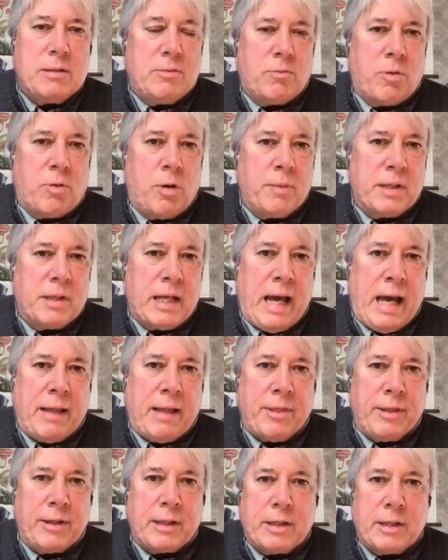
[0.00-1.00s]
roman
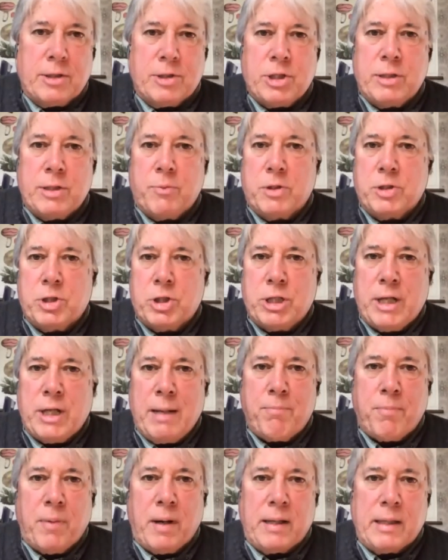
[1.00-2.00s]
catholic she was
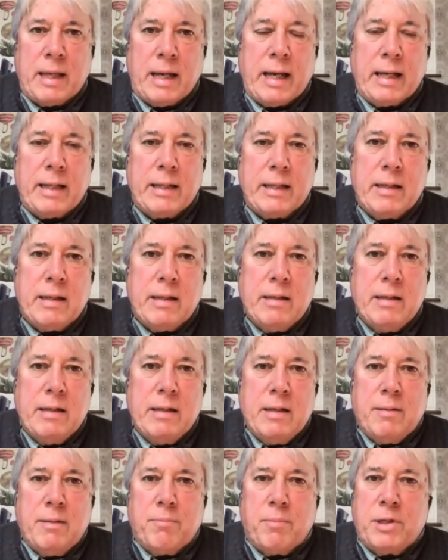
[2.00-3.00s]
shaped by that
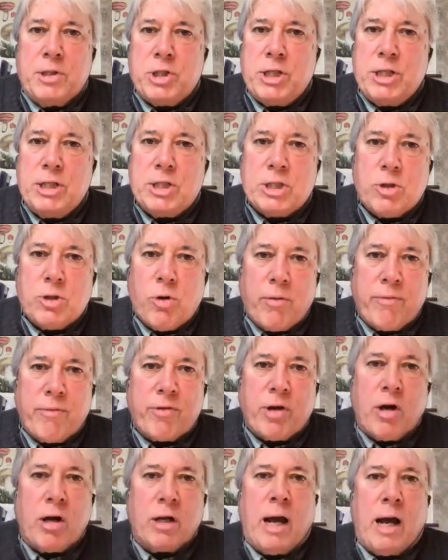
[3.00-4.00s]
but she's sort of
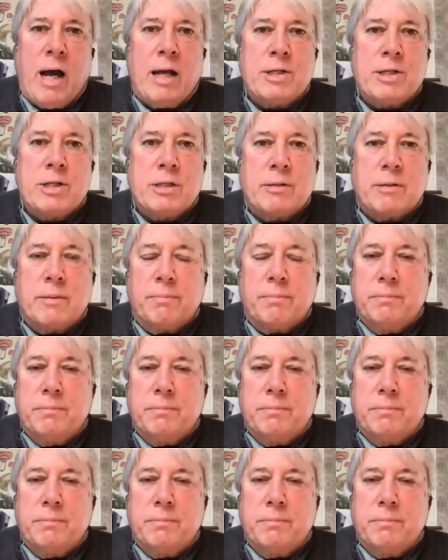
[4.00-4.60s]
gone on to